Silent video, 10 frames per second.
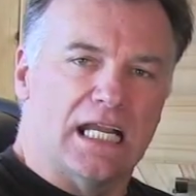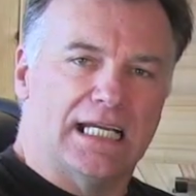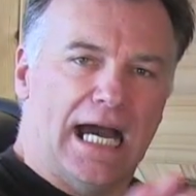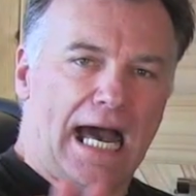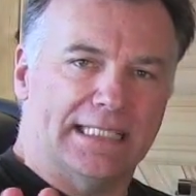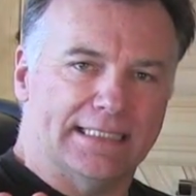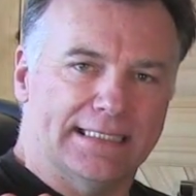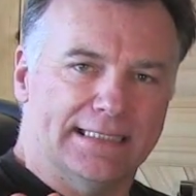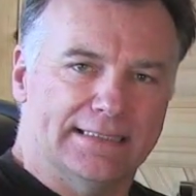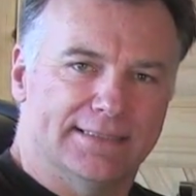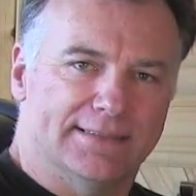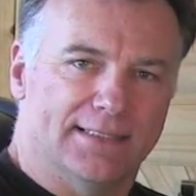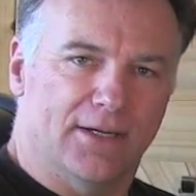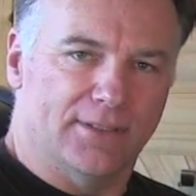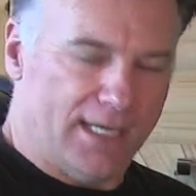Cut!
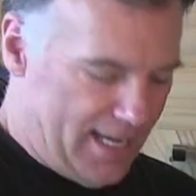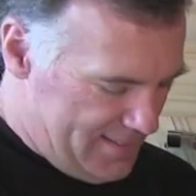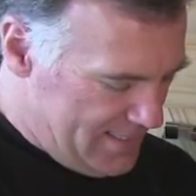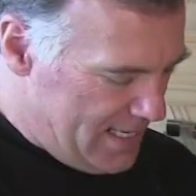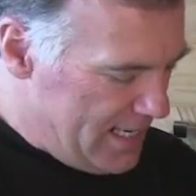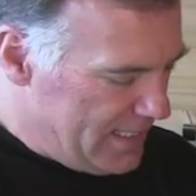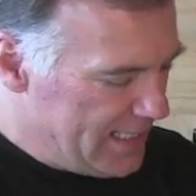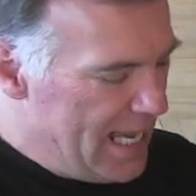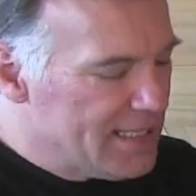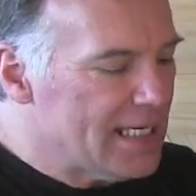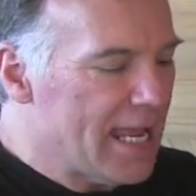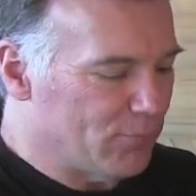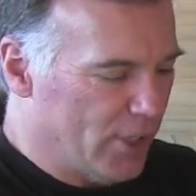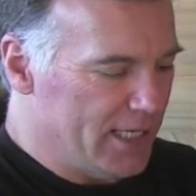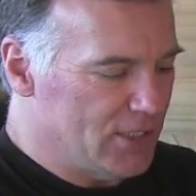Okay. You got the
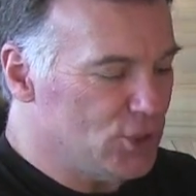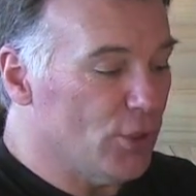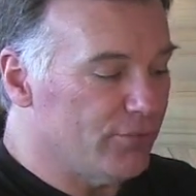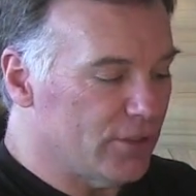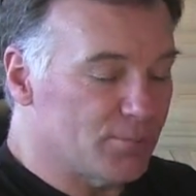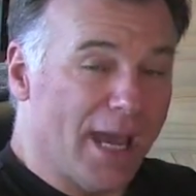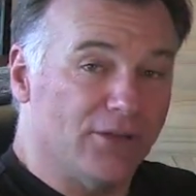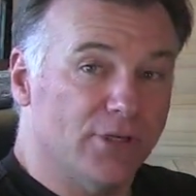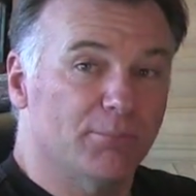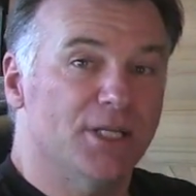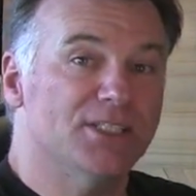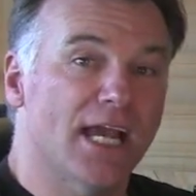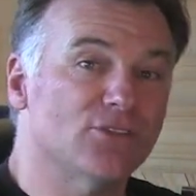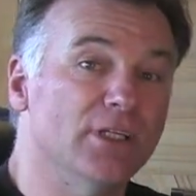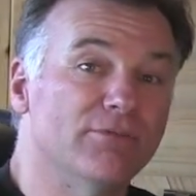name right, Joe Fitzpatrick, but he's
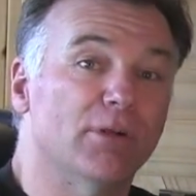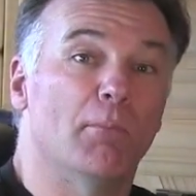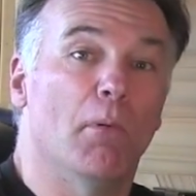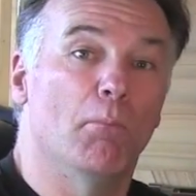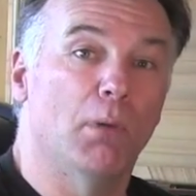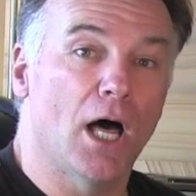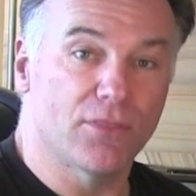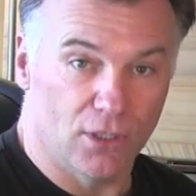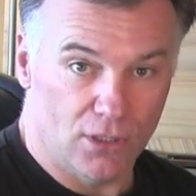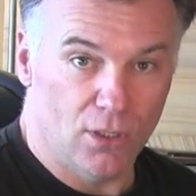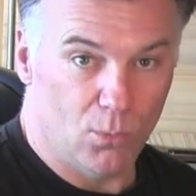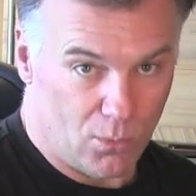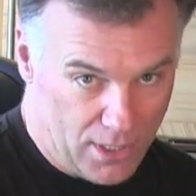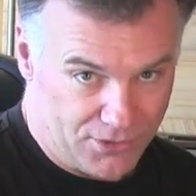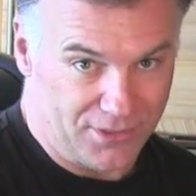actually from Bothell,
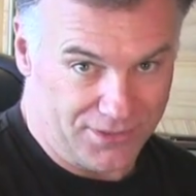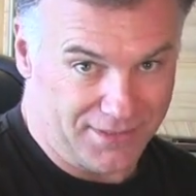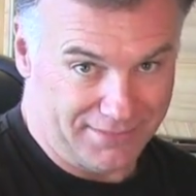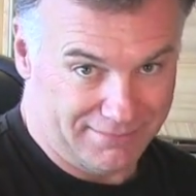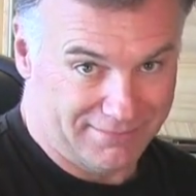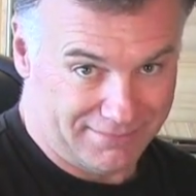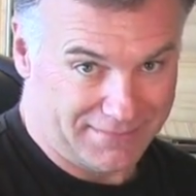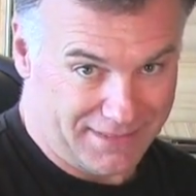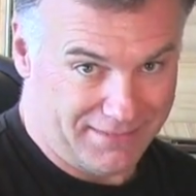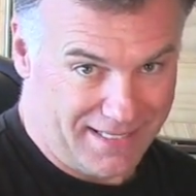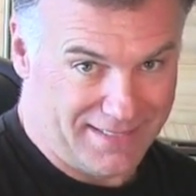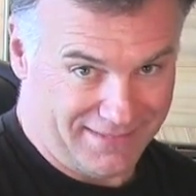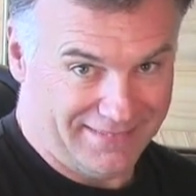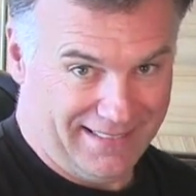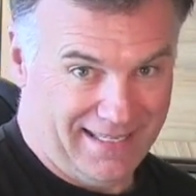Washington. All right?
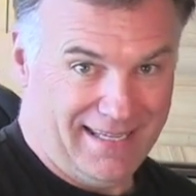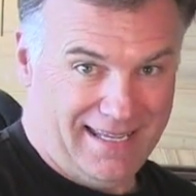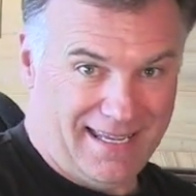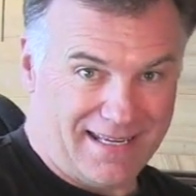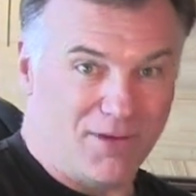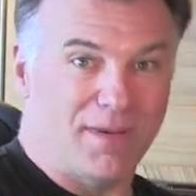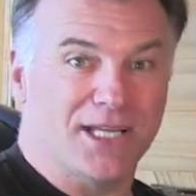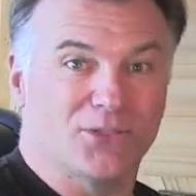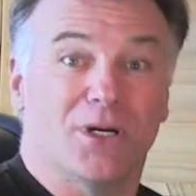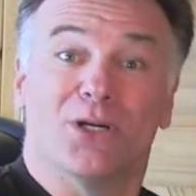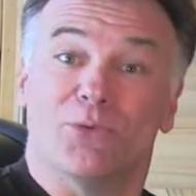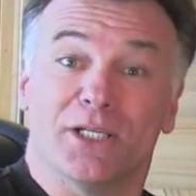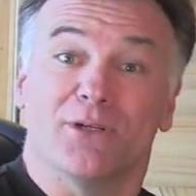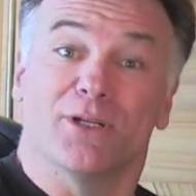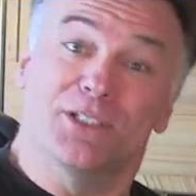And now back to our
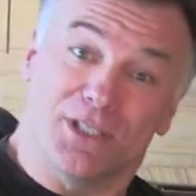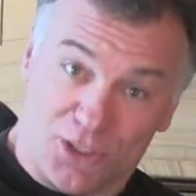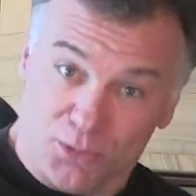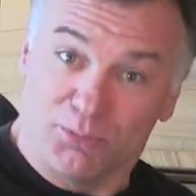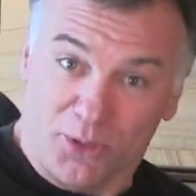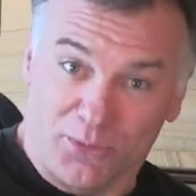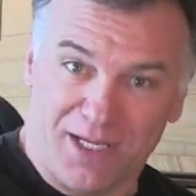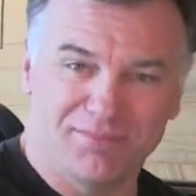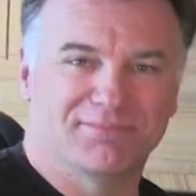regularly scheduled program.